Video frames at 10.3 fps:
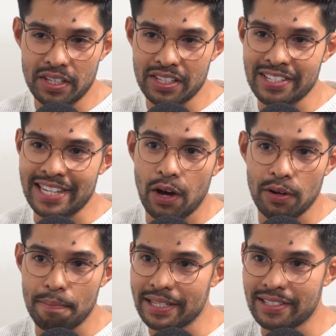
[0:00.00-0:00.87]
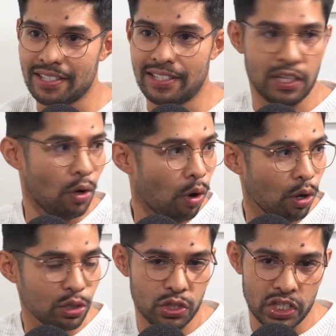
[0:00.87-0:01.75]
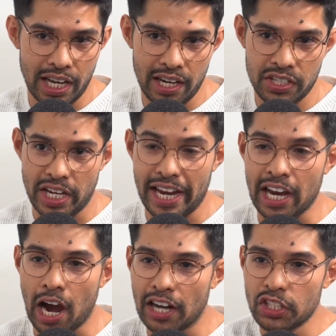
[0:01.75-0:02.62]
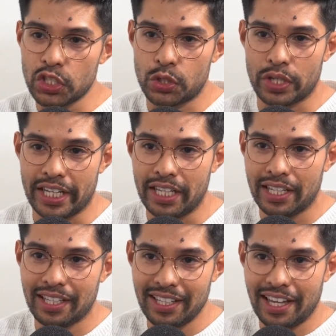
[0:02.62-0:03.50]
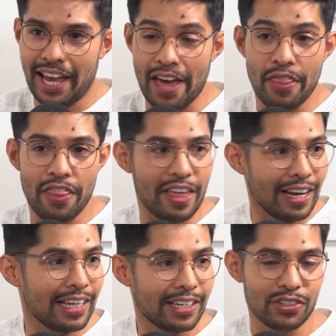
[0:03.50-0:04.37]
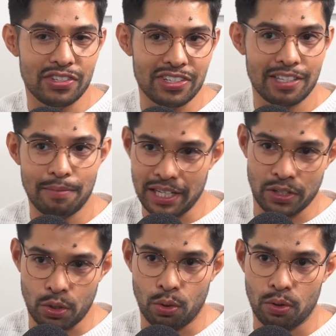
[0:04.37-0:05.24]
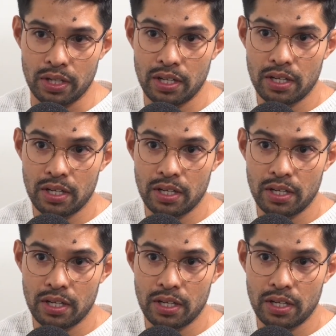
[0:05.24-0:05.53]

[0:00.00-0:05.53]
sound business thing at all to challenge a country and their legal system in court.